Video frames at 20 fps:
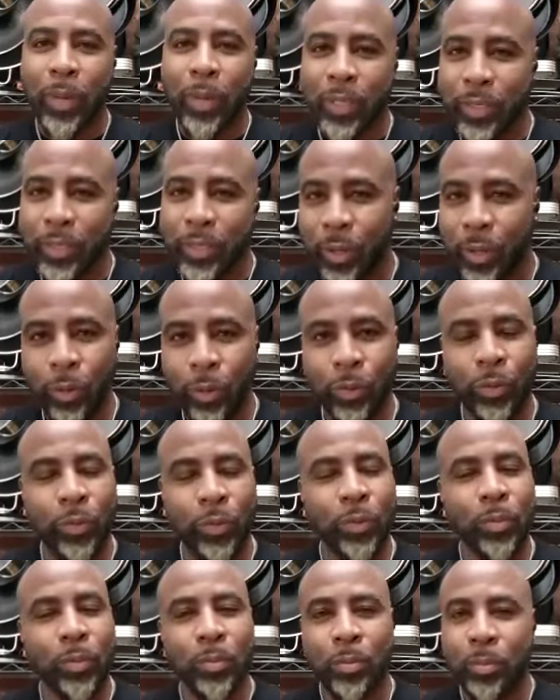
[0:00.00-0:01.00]

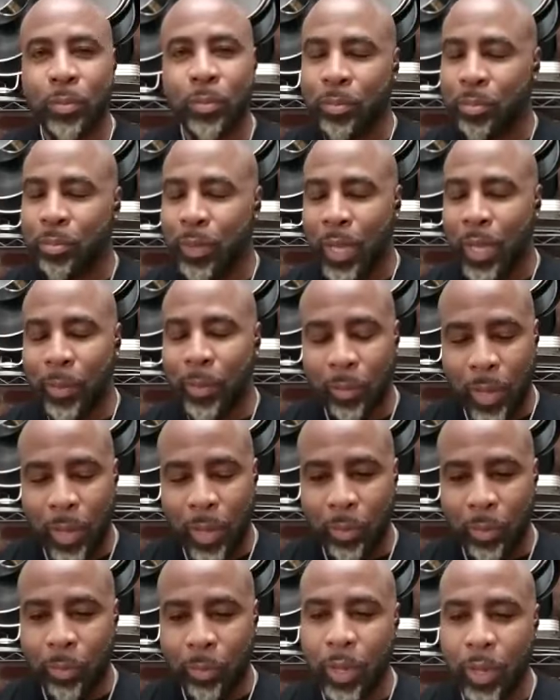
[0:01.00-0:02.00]
myself, blah, blah, blah,
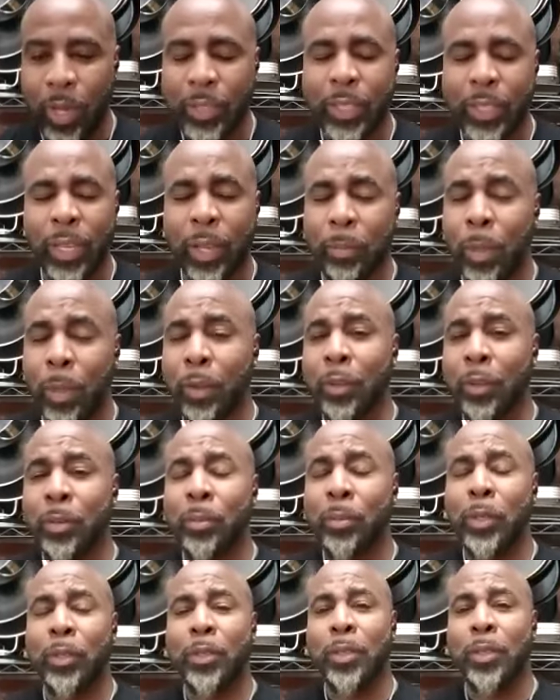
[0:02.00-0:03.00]
blah, blah. I was like, I'm not going to
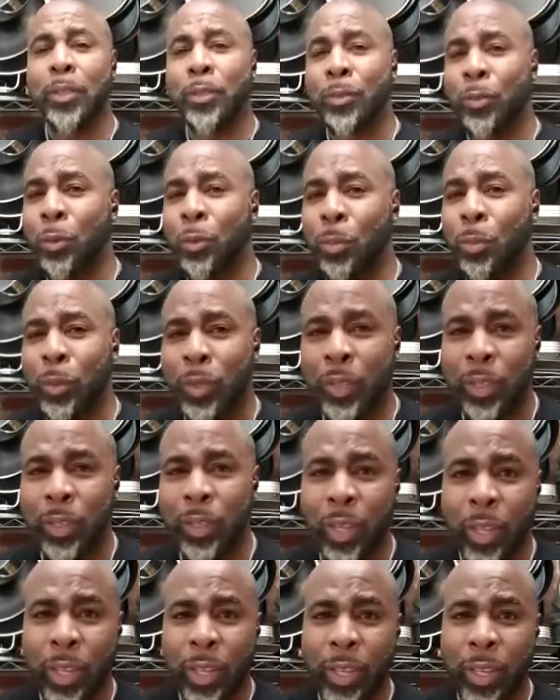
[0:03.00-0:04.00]
be looking stupid and
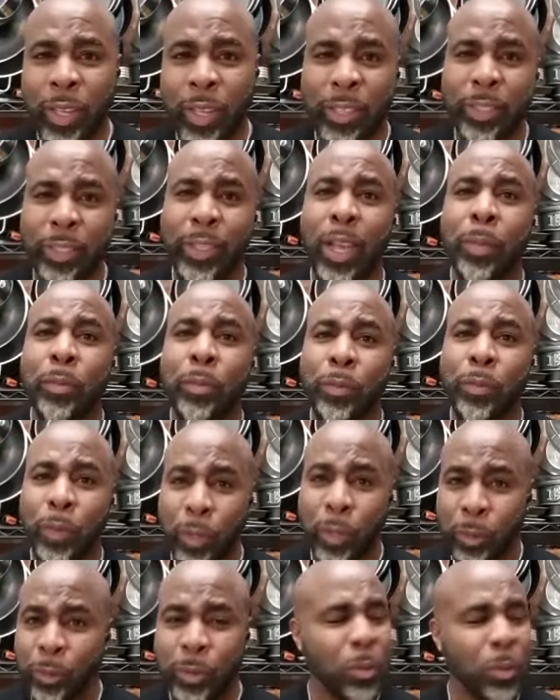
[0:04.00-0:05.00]
get chopped
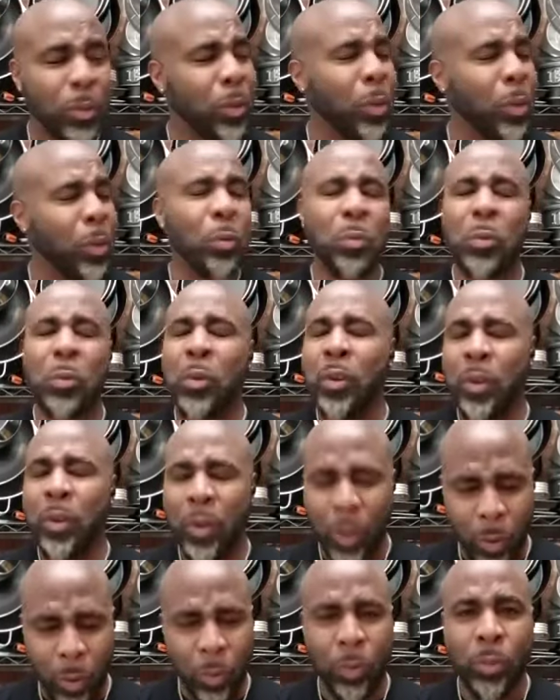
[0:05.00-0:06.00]
first. Oh,
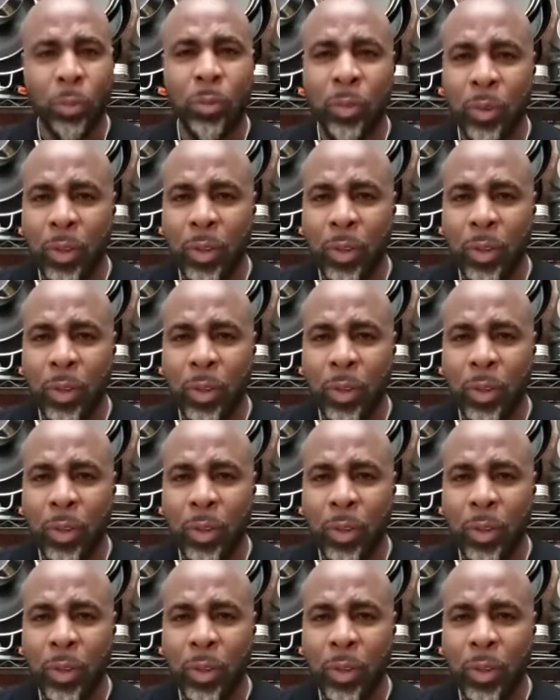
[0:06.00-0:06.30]
no.